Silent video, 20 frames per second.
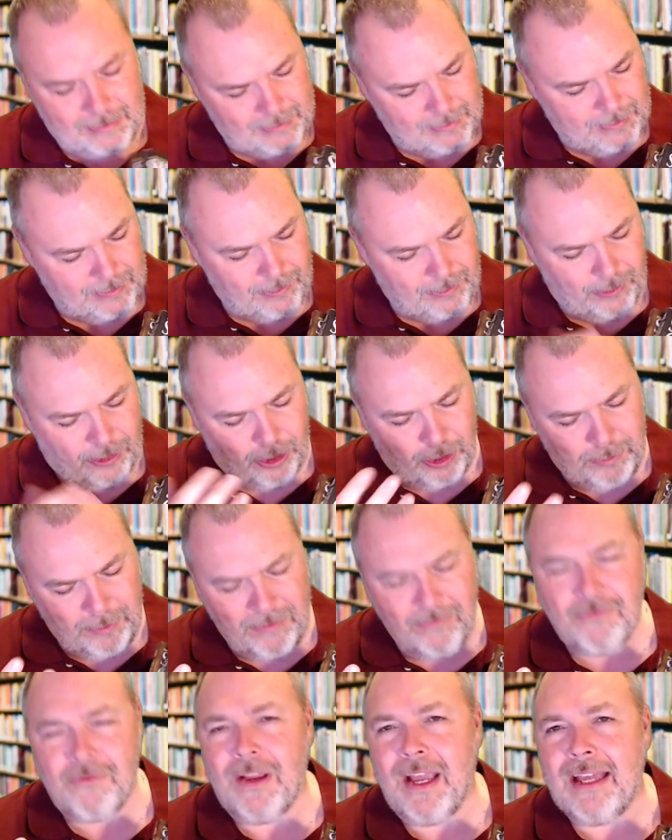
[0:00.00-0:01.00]
They're urban
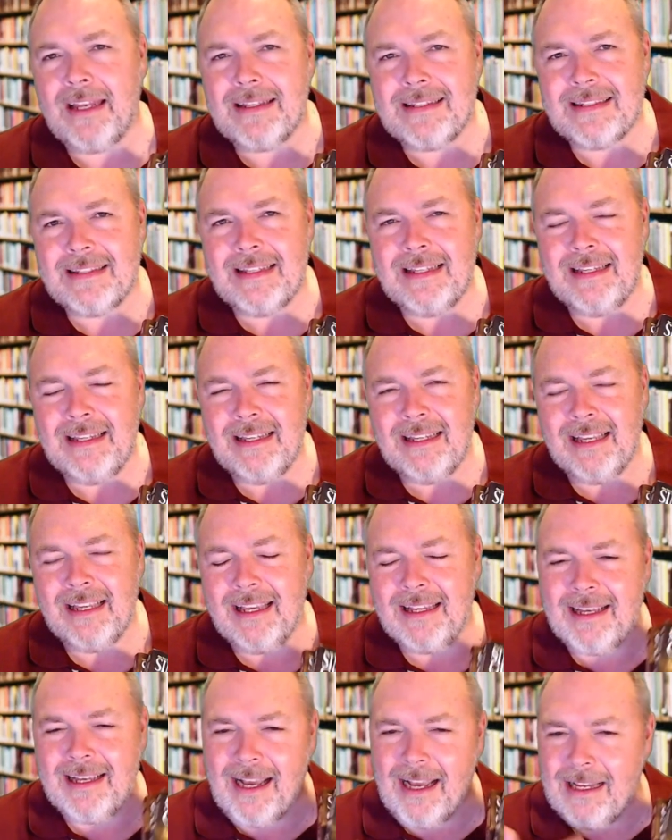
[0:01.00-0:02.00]
fantasy
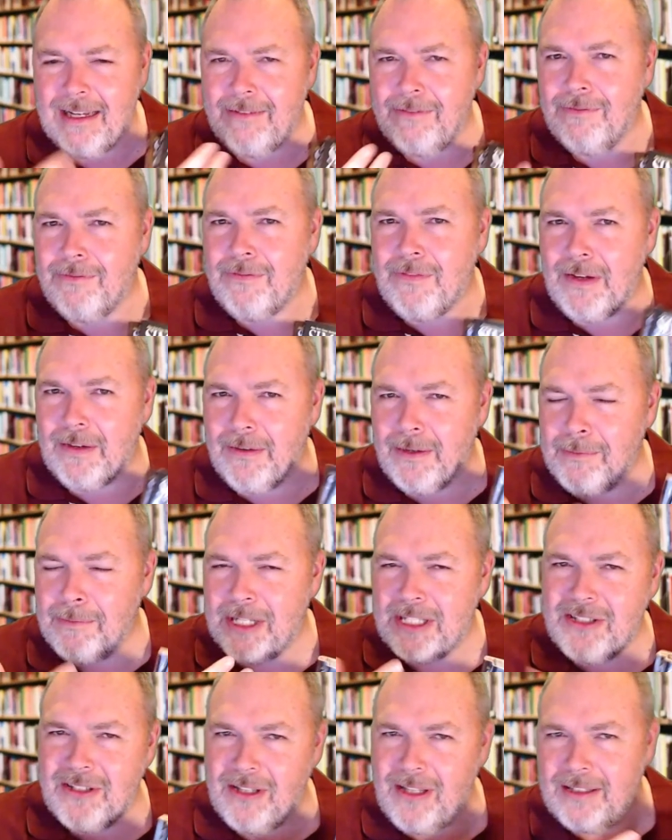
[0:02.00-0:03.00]
and kind of very
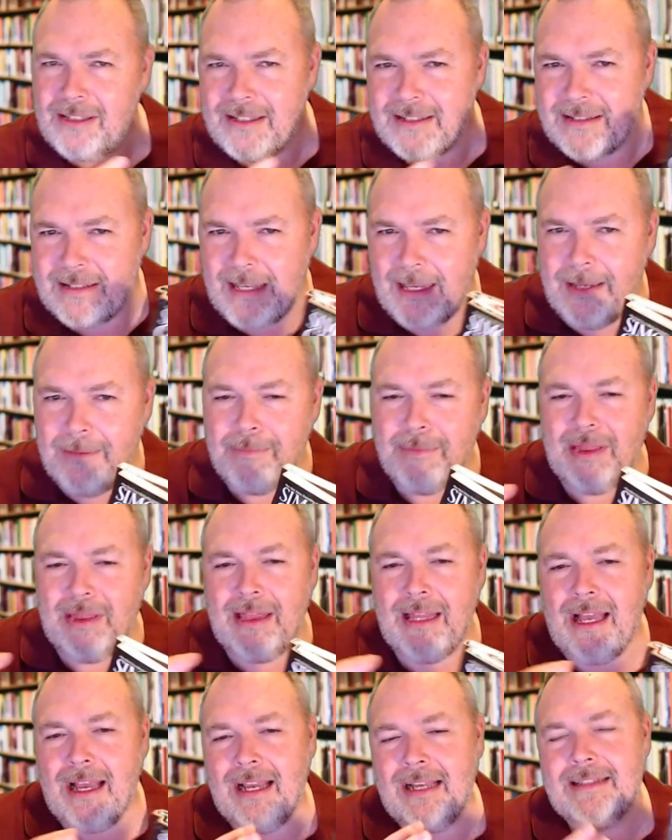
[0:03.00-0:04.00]
much along the same
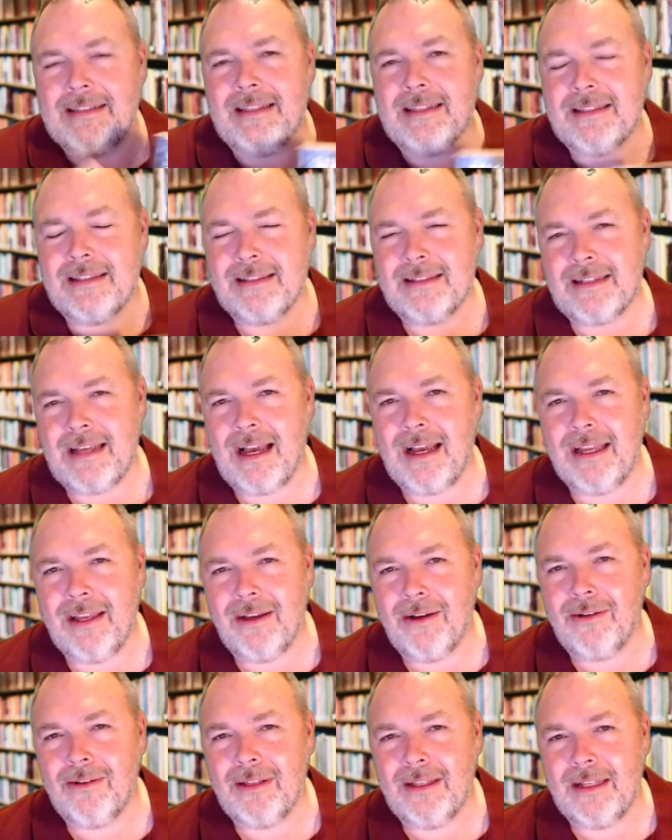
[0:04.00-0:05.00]
lines and
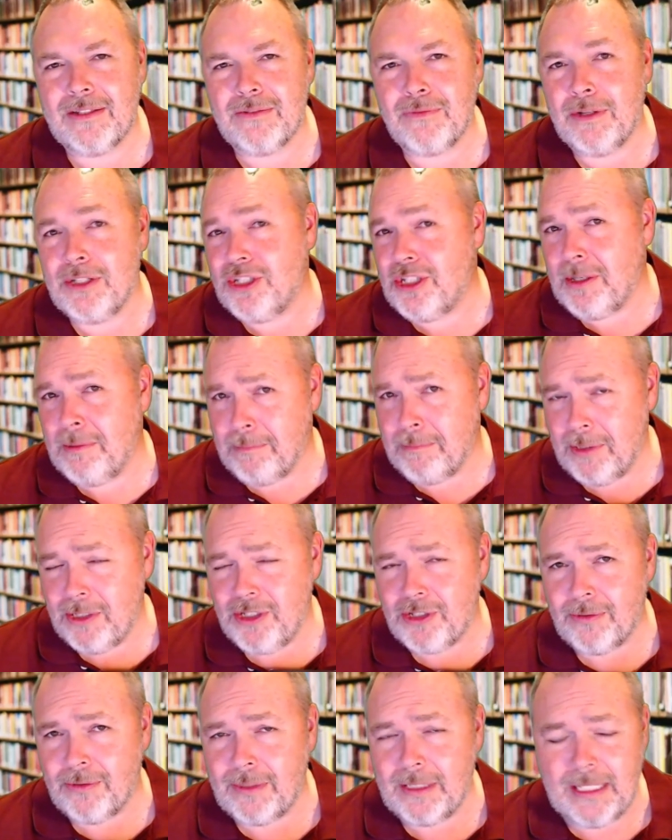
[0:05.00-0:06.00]
style as what Jim
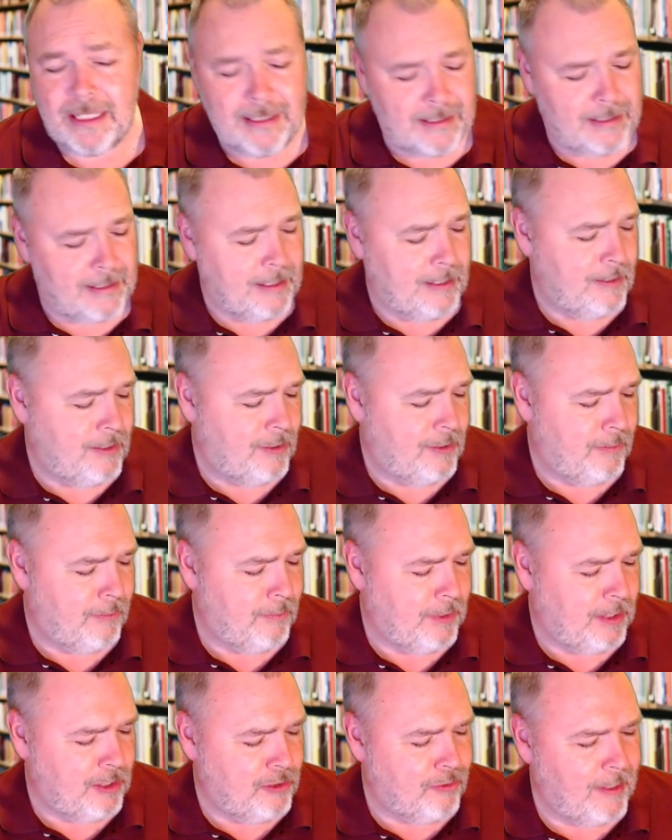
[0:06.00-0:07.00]
Butcher leans into
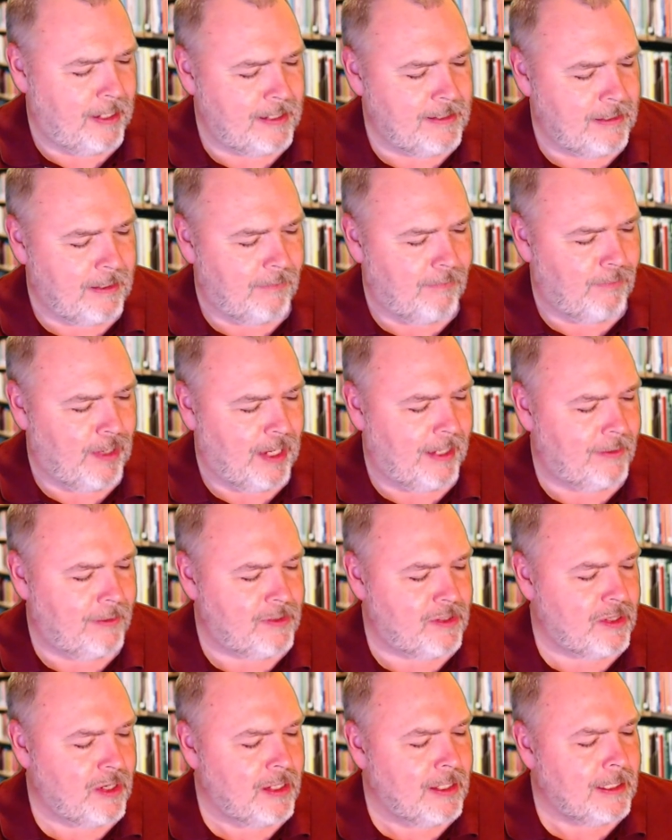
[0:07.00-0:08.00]
with the Dresden
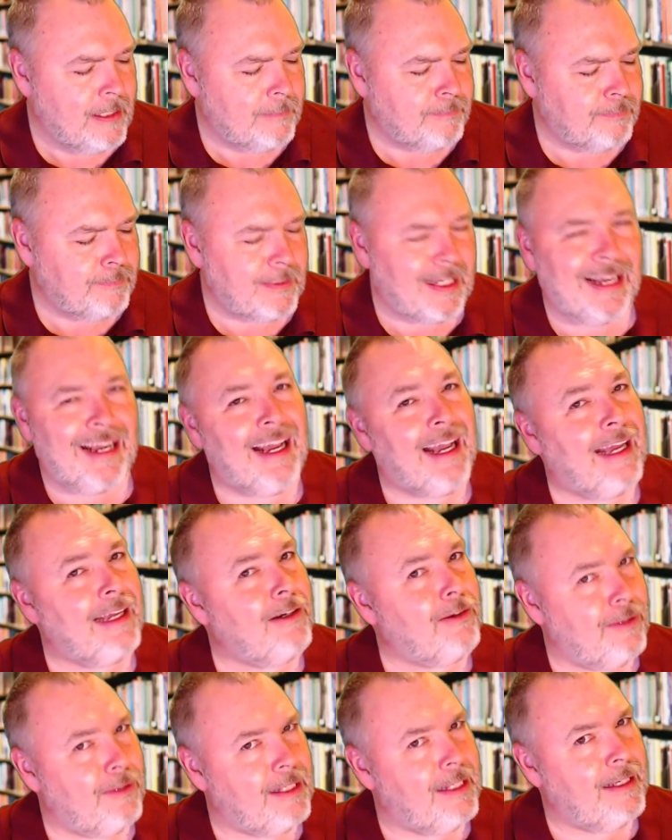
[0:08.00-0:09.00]
Files. Now, I
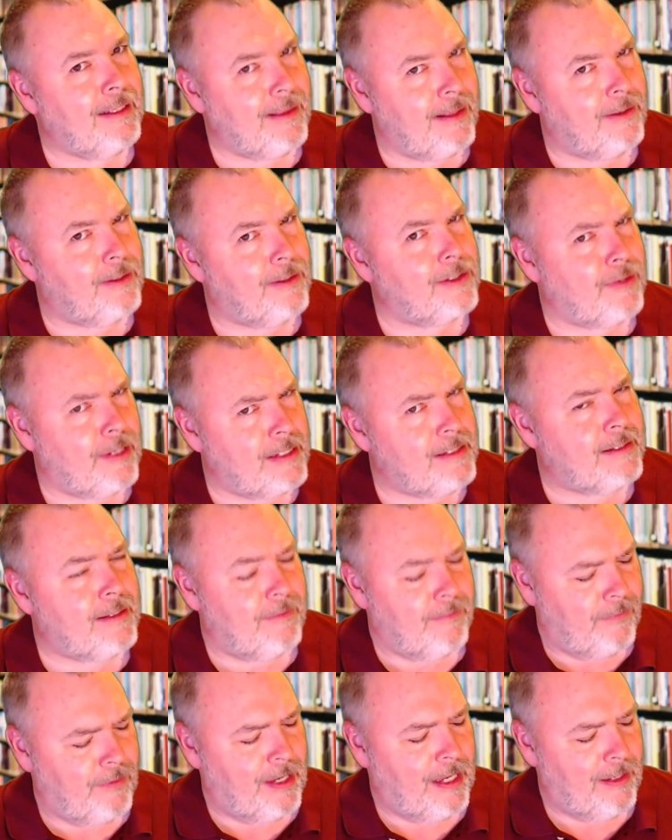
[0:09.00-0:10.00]
don't think they're
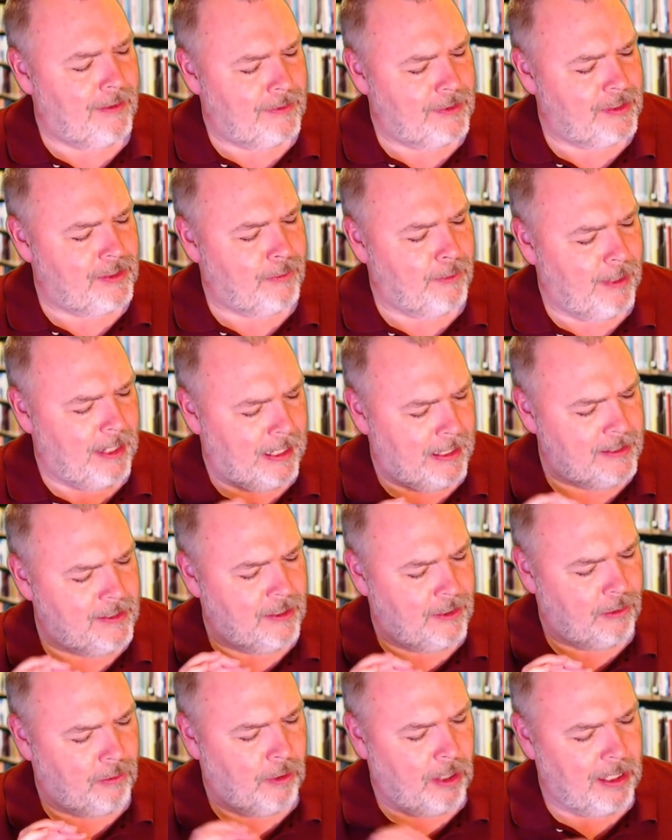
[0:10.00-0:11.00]
Dresden Files quite
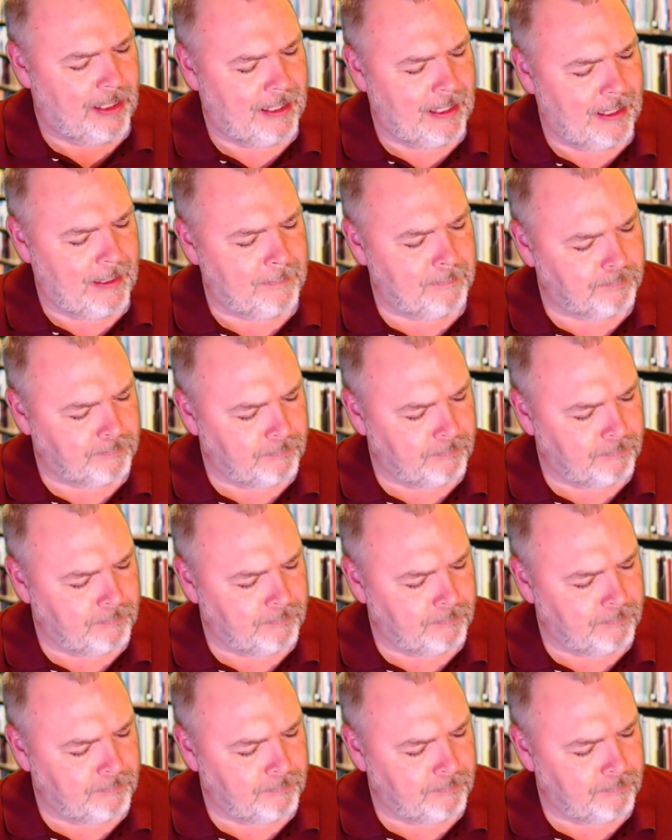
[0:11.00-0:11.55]
quality,